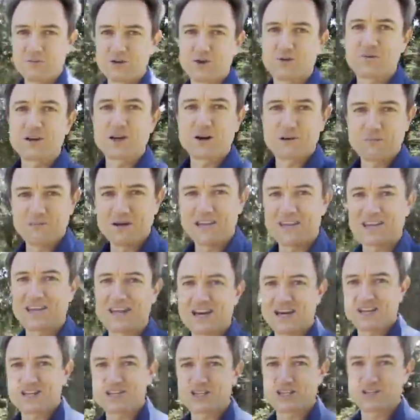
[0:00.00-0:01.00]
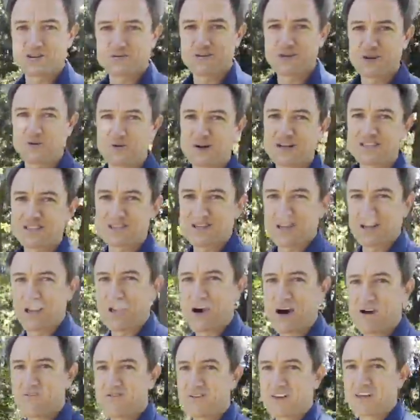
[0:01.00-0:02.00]
You'll be on medications for the rest of your
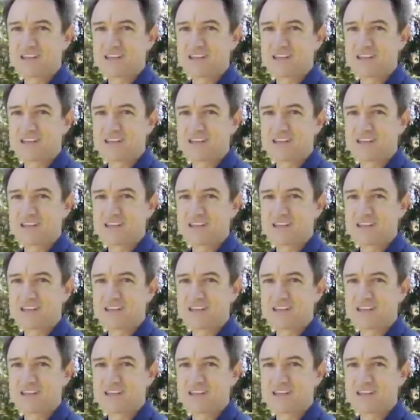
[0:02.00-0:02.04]
life.